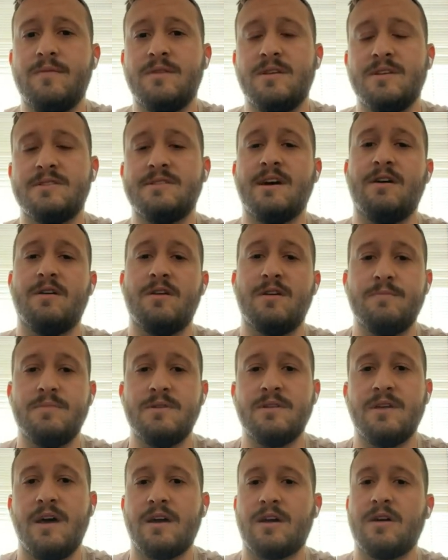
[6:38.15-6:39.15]
the seller to
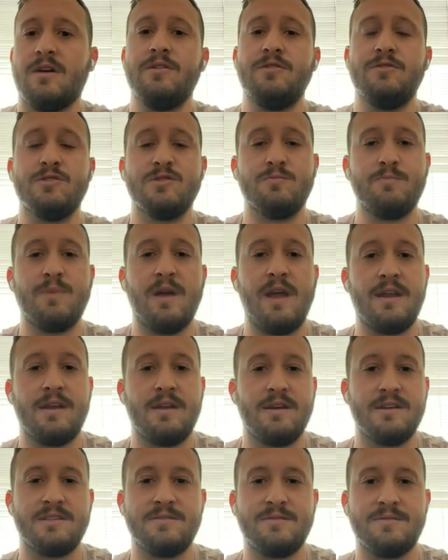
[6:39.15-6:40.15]
be like, "Oh, you just baited
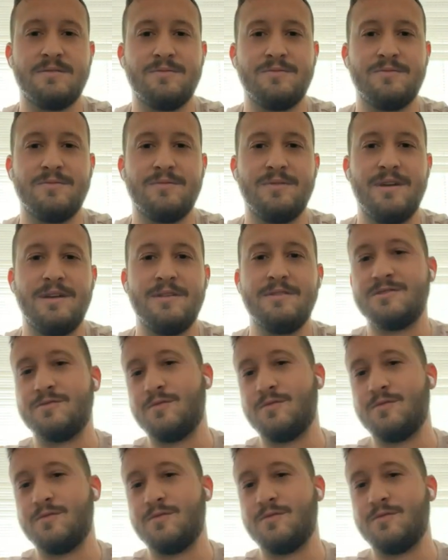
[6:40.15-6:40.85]
us and